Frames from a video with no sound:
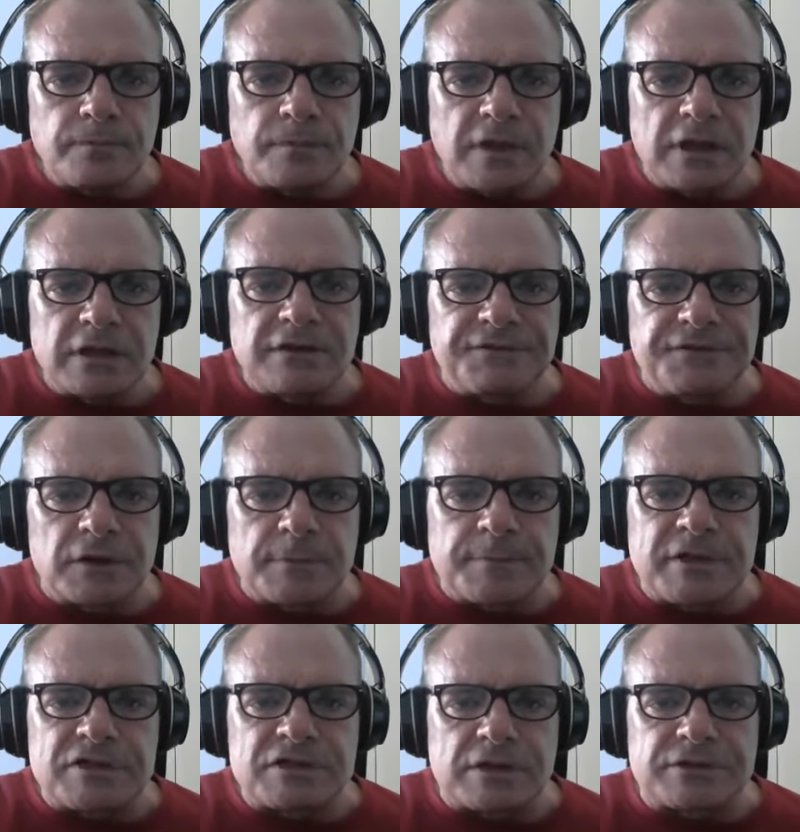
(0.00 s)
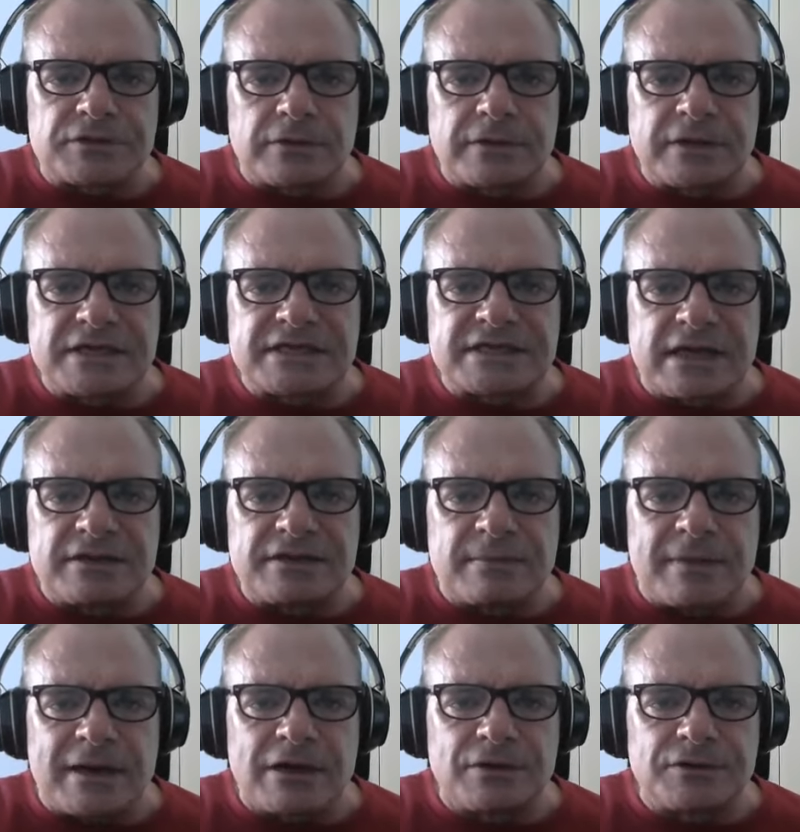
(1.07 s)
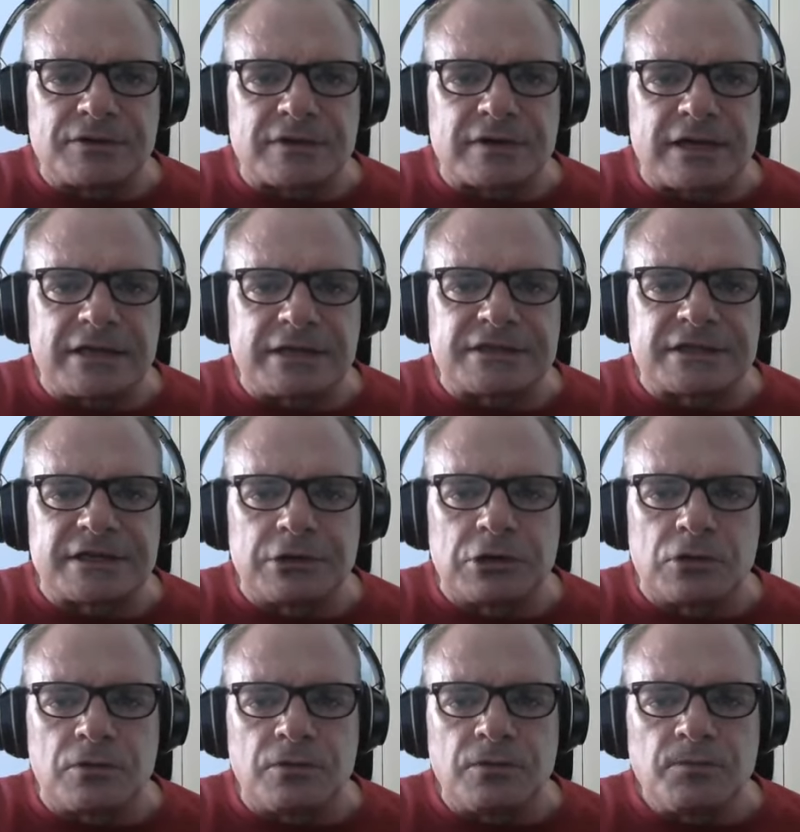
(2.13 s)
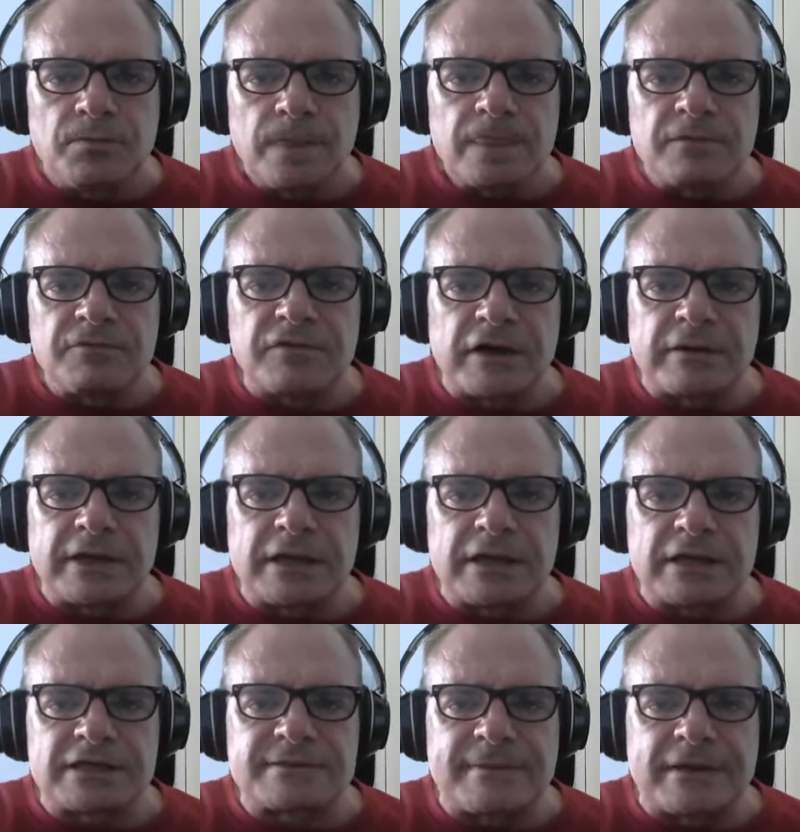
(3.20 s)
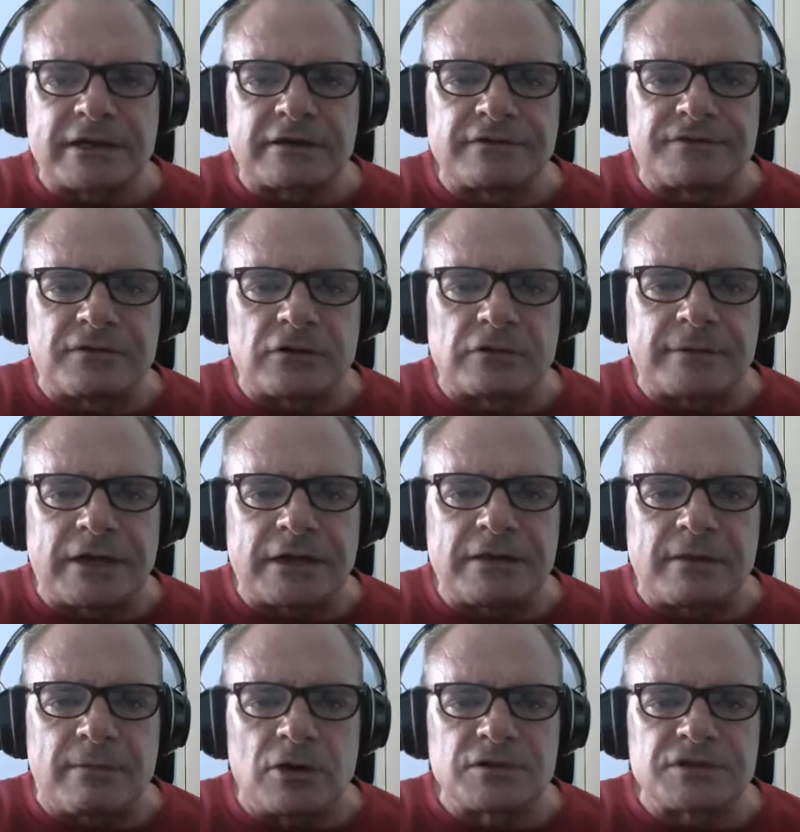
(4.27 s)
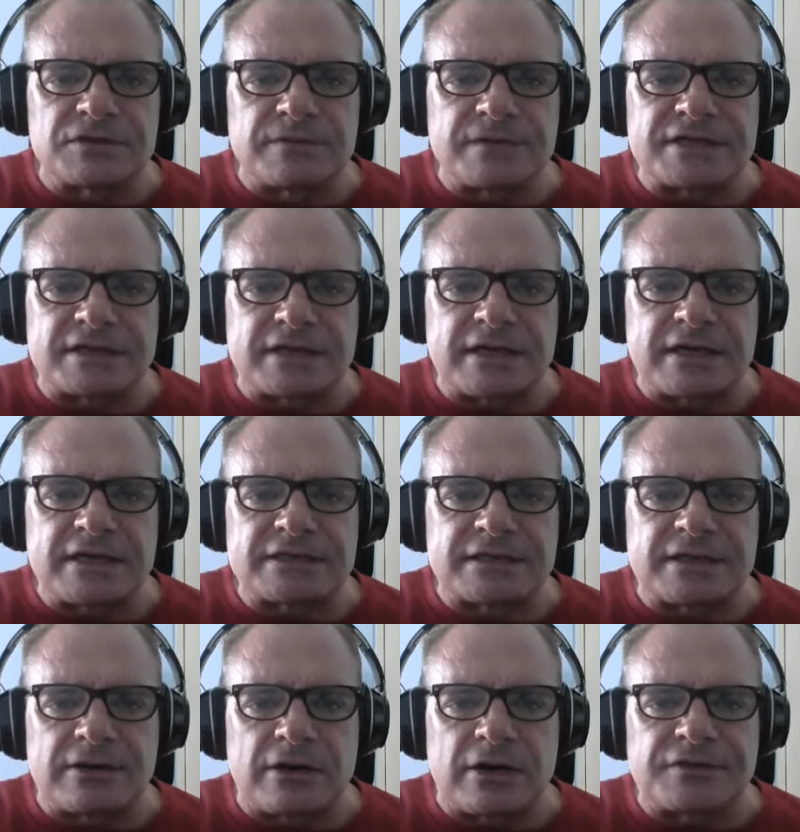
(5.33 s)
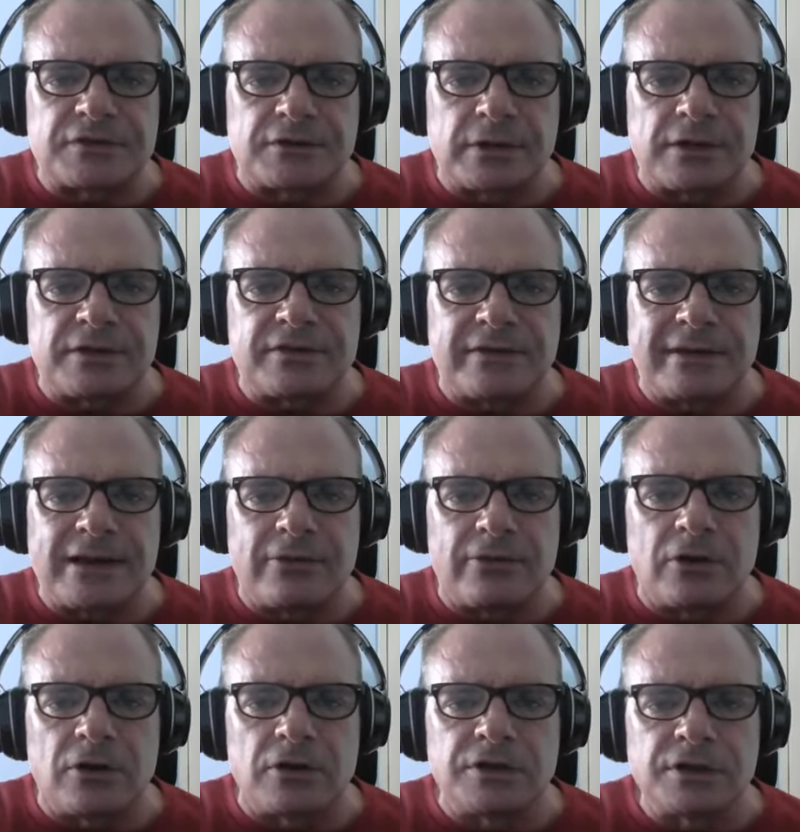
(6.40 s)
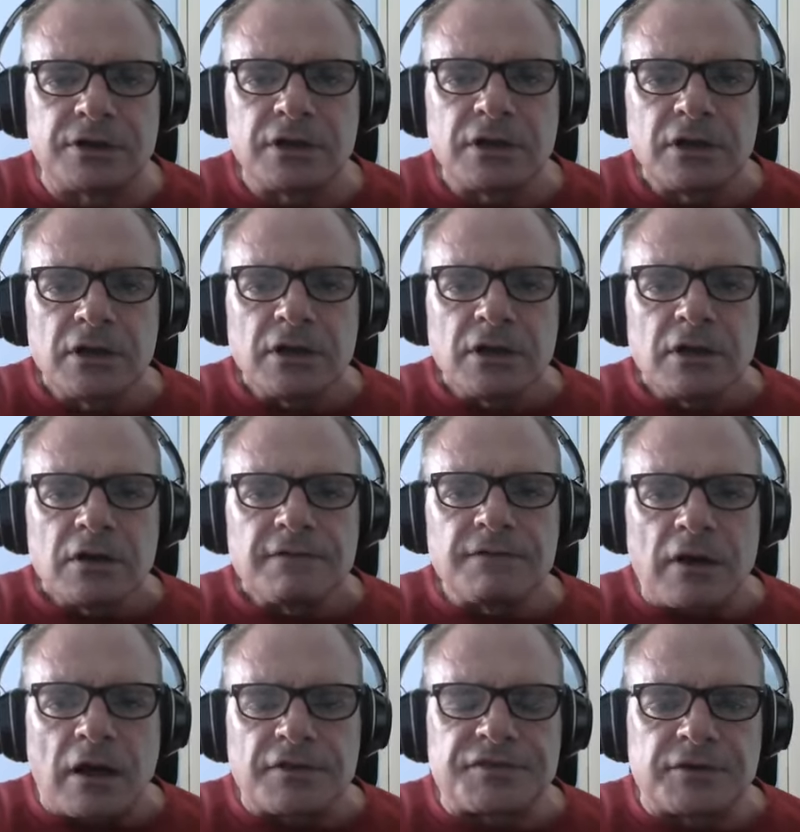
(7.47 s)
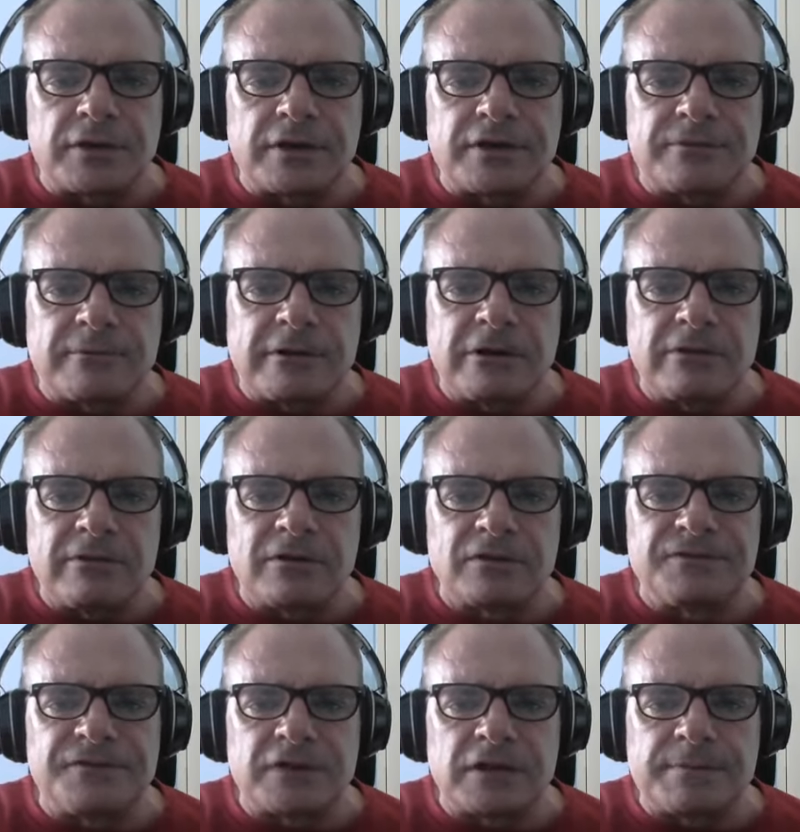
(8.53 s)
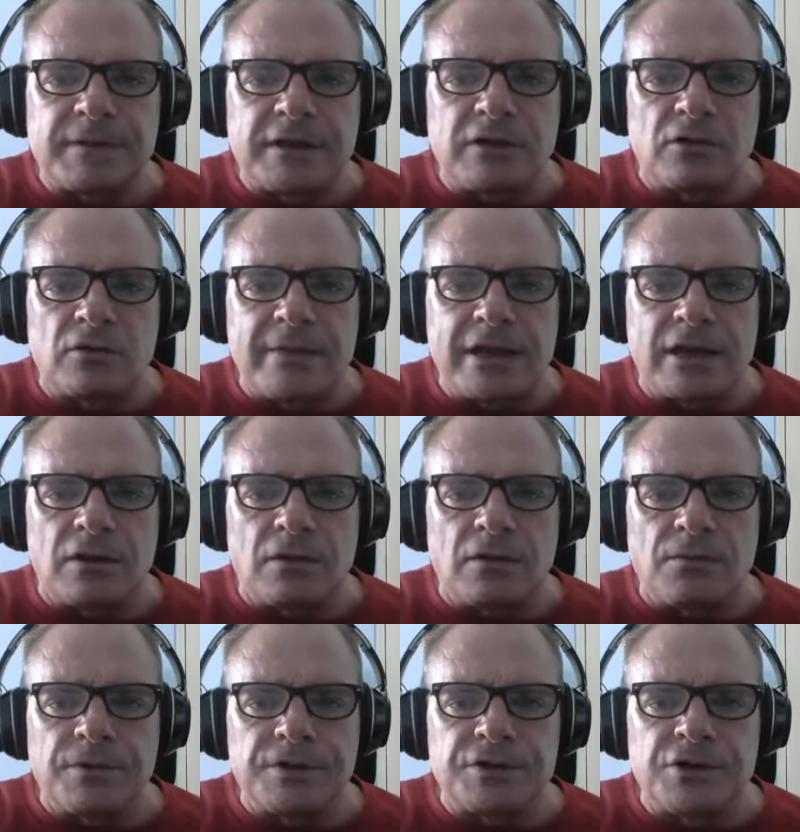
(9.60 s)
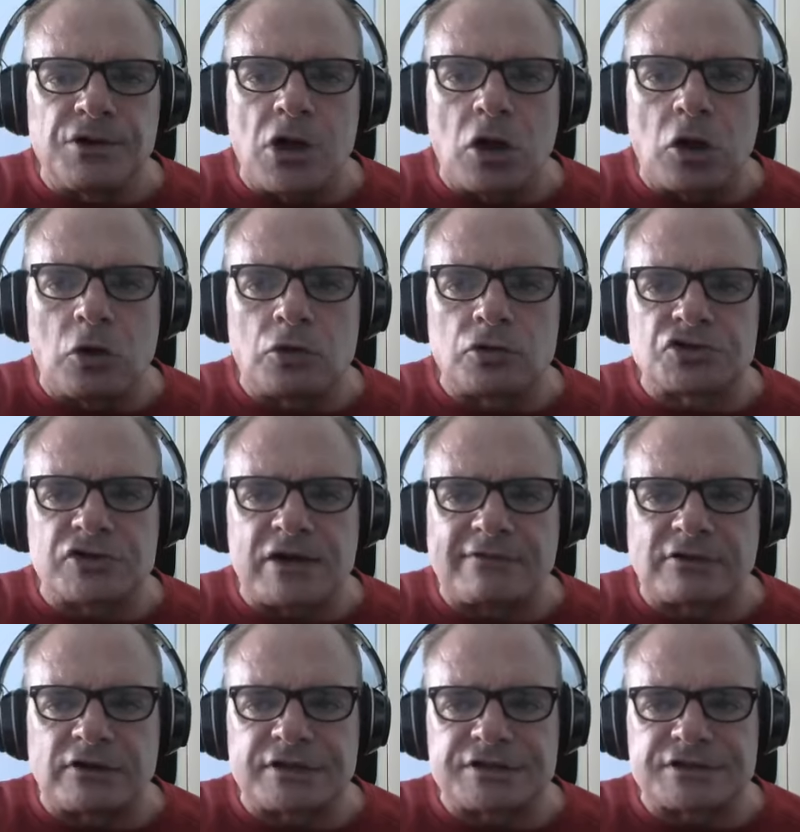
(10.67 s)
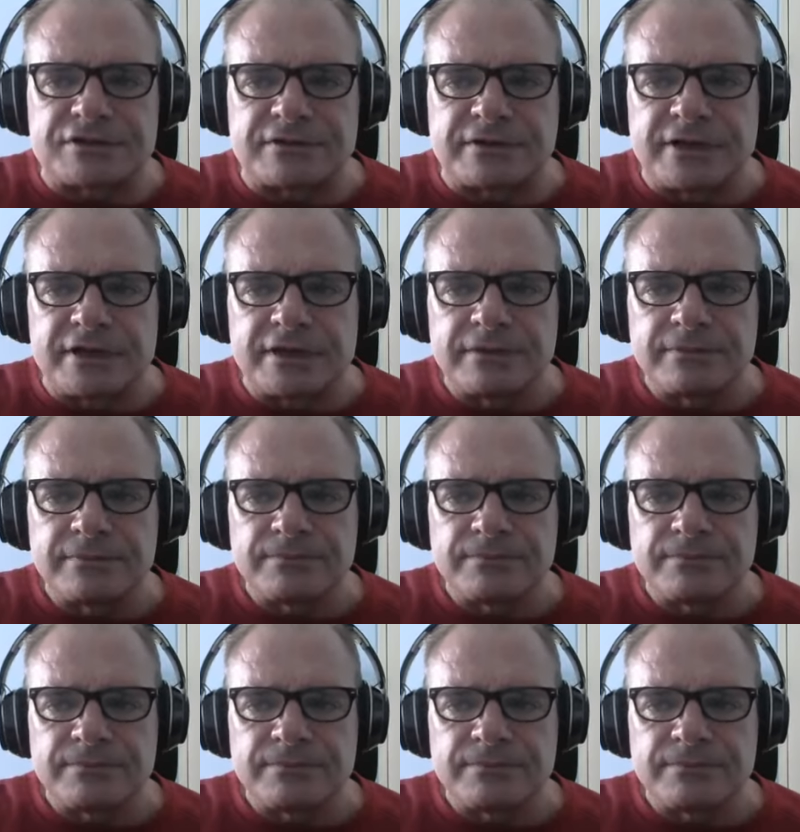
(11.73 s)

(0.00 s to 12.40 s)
in the Philippines, authorities said the milder clade 2 variant has been confirmed in the most recent case there, a 33-year-old a 33-year-old Filipino male with no travel history.